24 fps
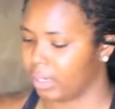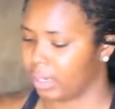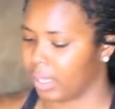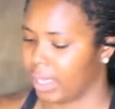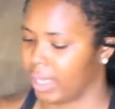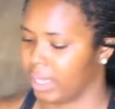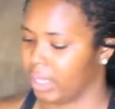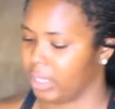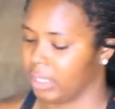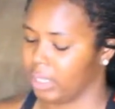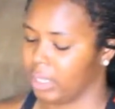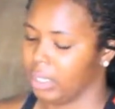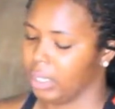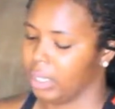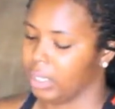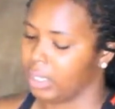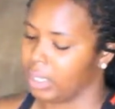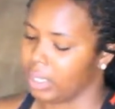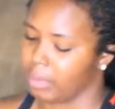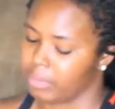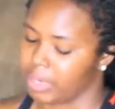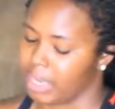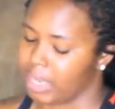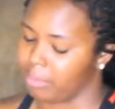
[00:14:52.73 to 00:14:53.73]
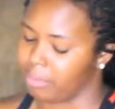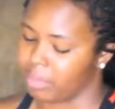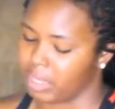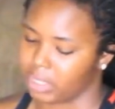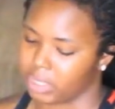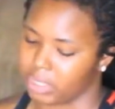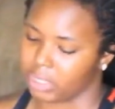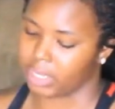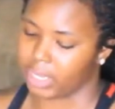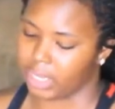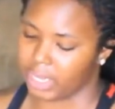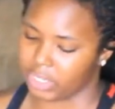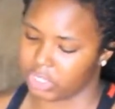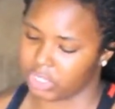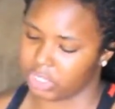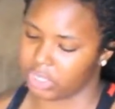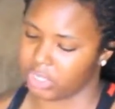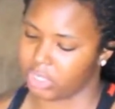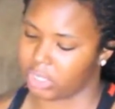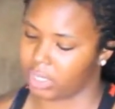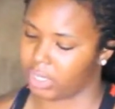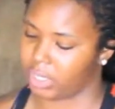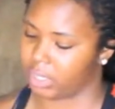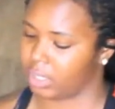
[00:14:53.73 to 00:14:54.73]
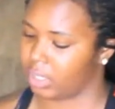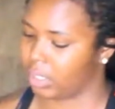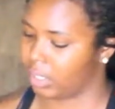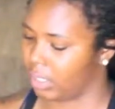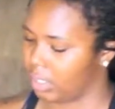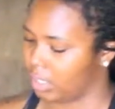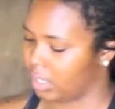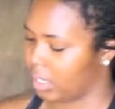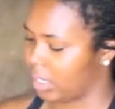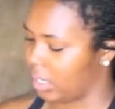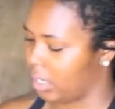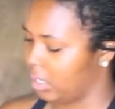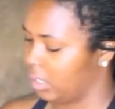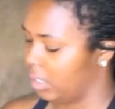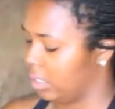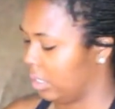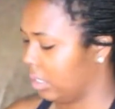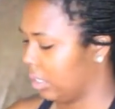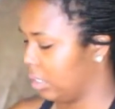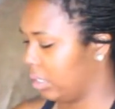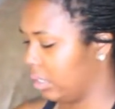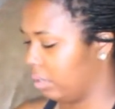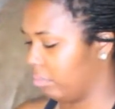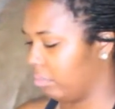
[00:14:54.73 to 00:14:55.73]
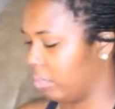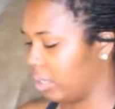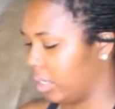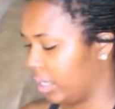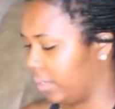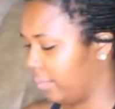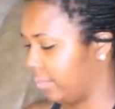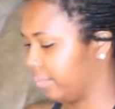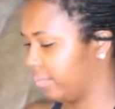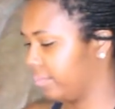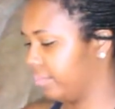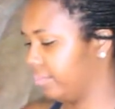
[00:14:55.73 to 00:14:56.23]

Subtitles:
like I'm not missing edges or nothing like that, but